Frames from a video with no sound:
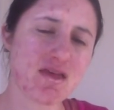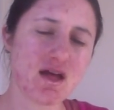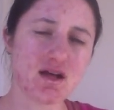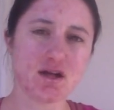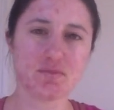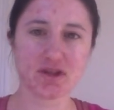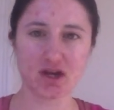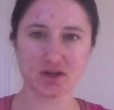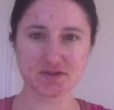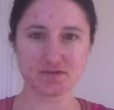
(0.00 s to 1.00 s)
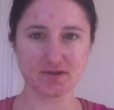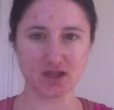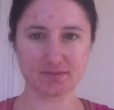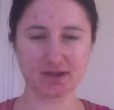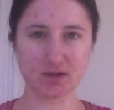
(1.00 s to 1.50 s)
And I also felt
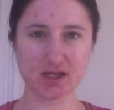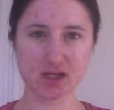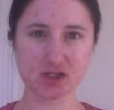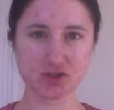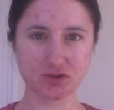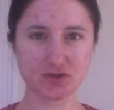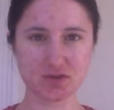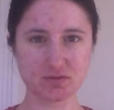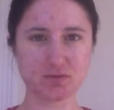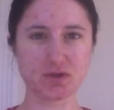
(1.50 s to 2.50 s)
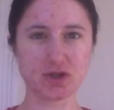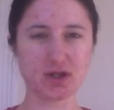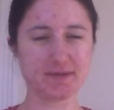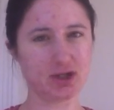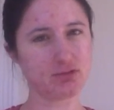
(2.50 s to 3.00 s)
like my shoulders were
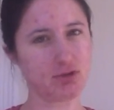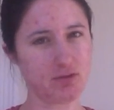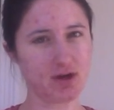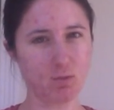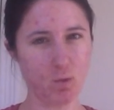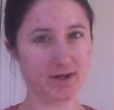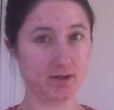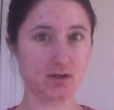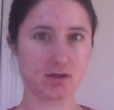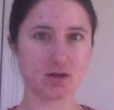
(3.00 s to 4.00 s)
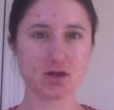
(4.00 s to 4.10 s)
going to be growing wider,